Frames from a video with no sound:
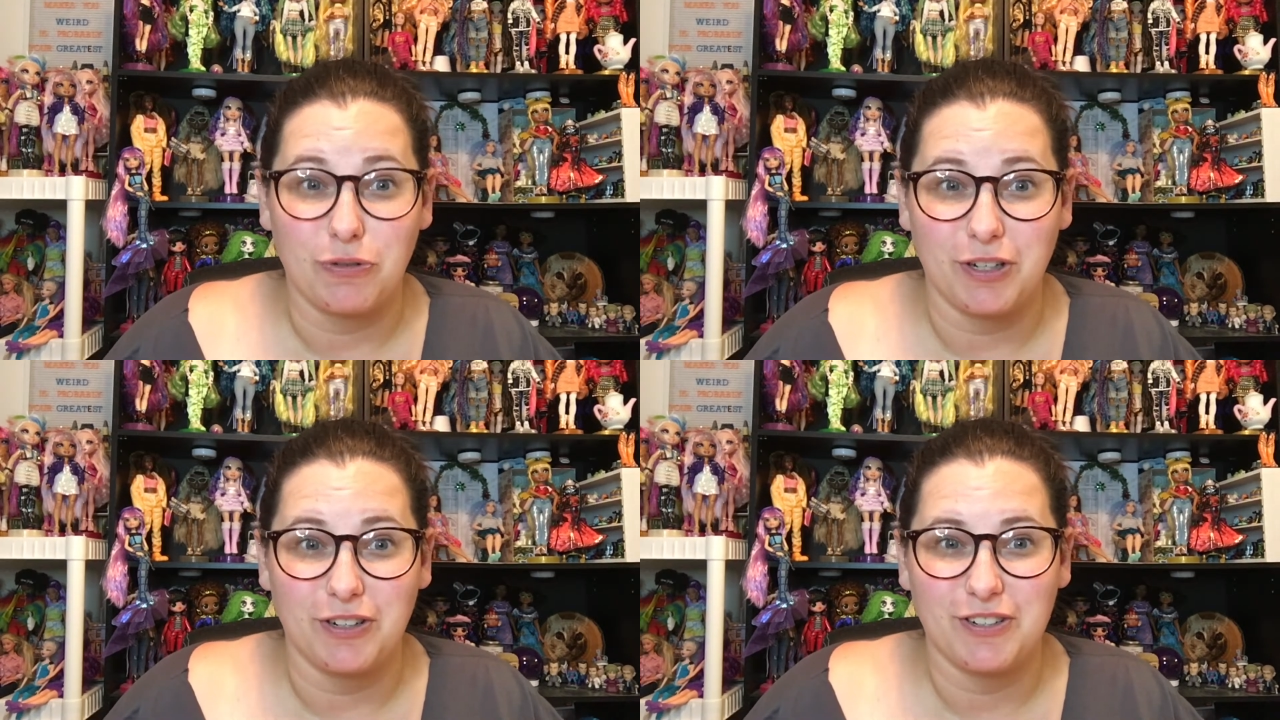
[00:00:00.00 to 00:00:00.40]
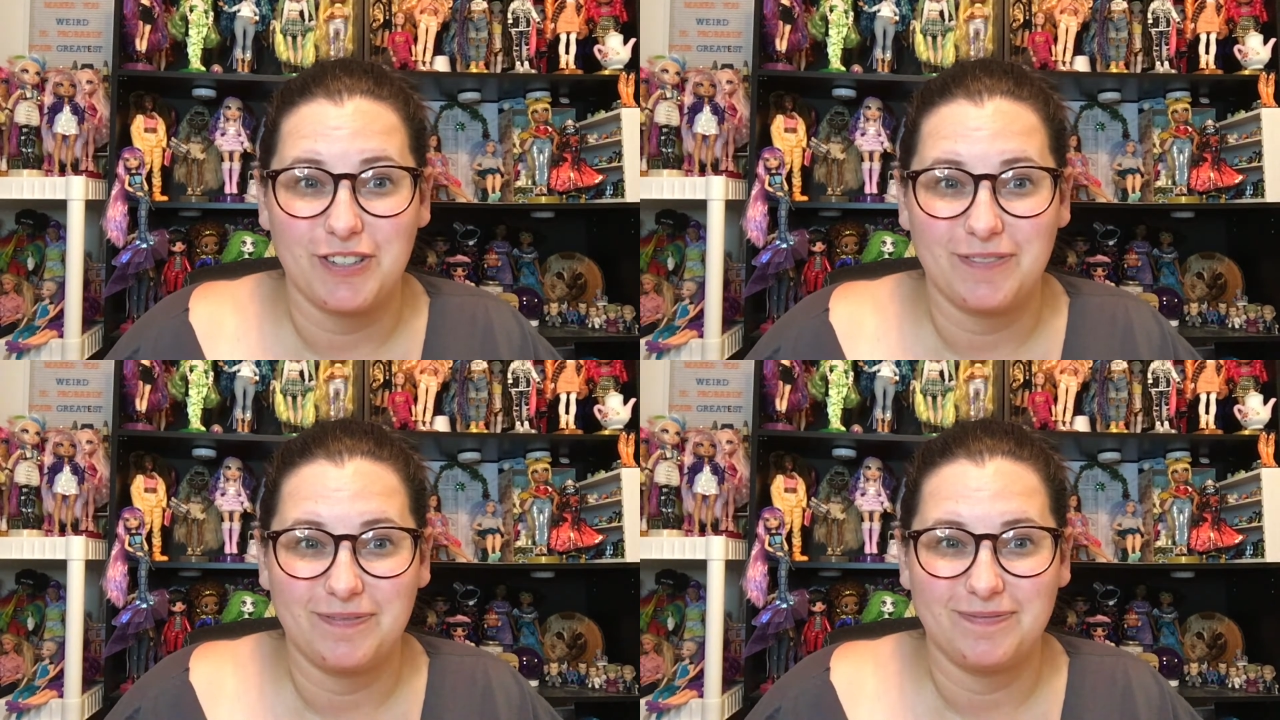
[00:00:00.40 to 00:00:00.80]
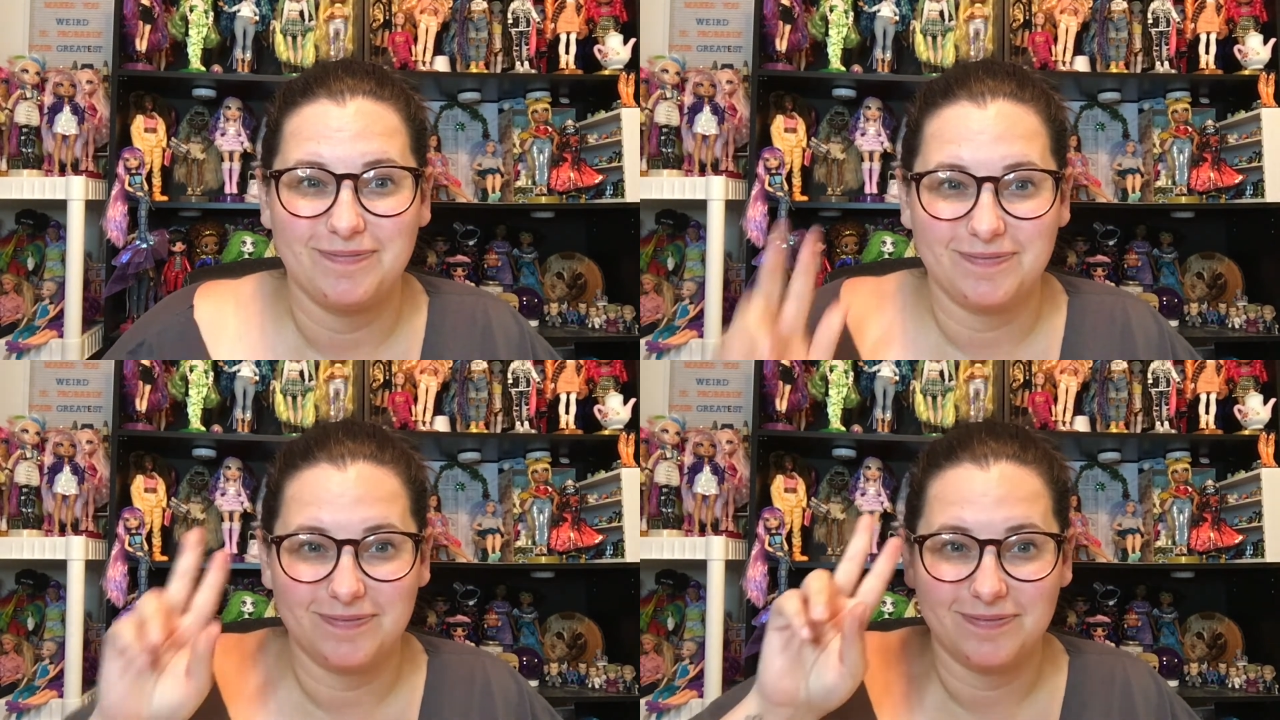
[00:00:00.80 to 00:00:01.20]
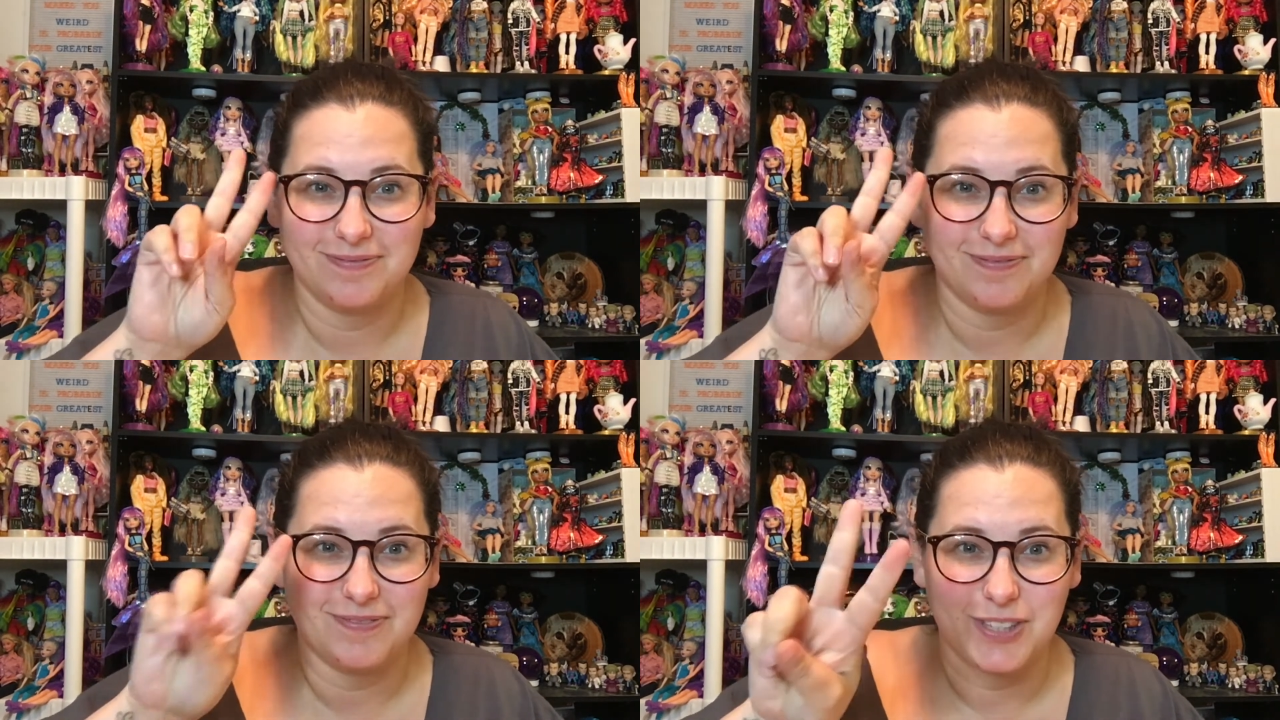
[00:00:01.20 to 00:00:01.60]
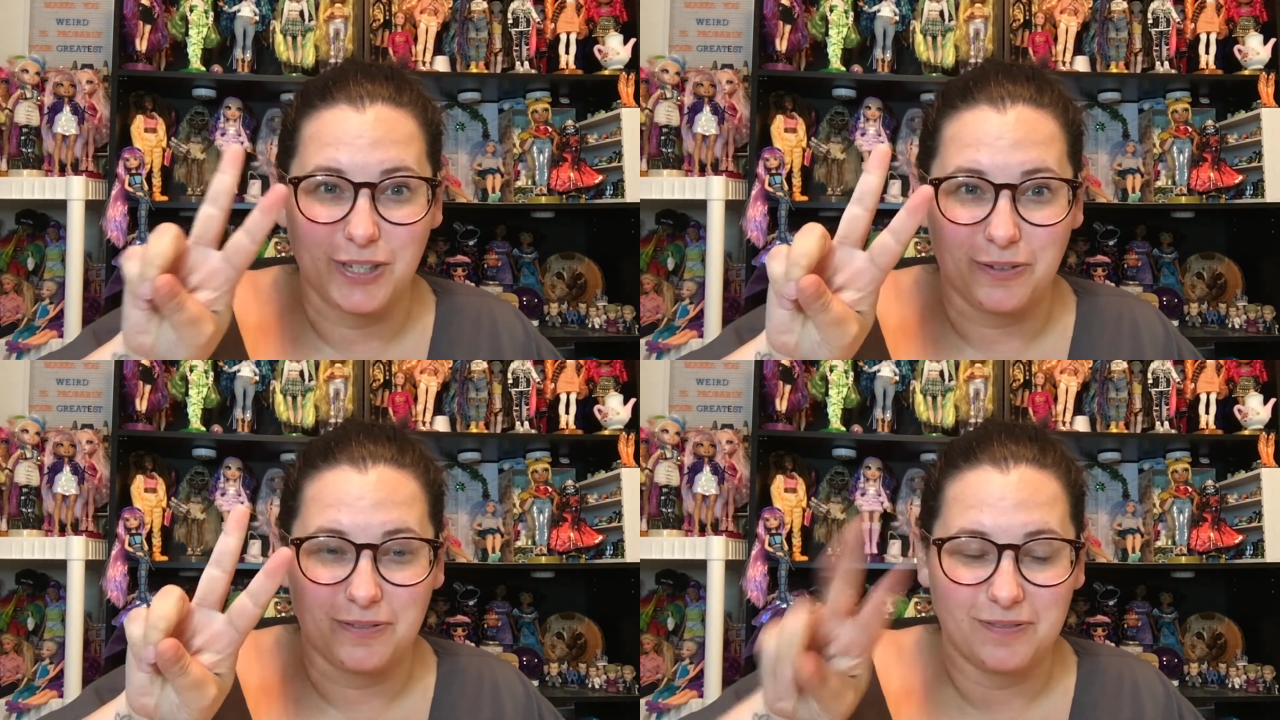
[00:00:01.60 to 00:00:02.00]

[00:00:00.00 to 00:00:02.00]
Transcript: years. Two.